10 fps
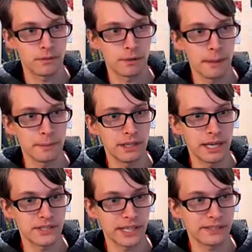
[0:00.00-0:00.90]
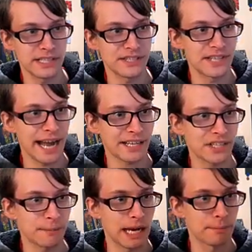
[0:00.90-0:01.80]
Or maybe he has like the exact
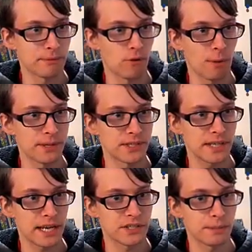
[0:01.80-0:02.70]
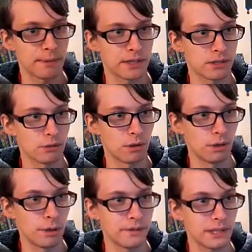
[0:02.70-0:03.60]
same kind of performance as the
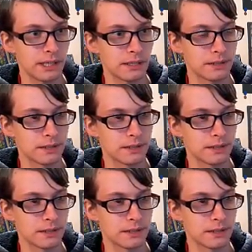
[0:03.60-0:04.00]
Pescarolo over there.